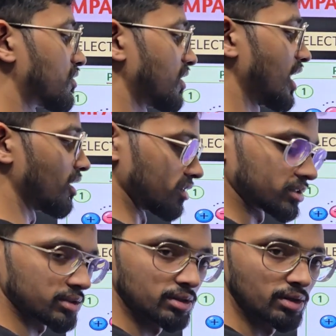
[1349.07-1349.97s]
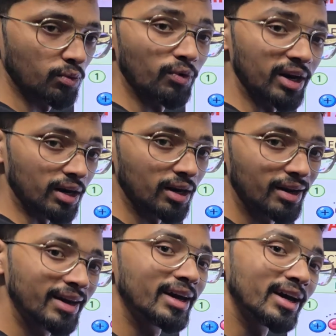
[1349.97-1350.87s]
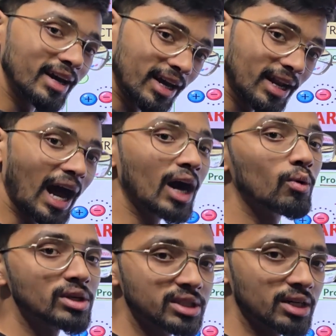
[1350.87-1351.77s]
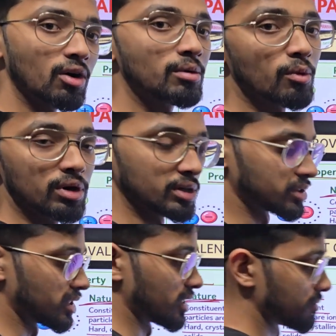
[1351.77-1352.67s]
free ions when in aqueous state or molten state.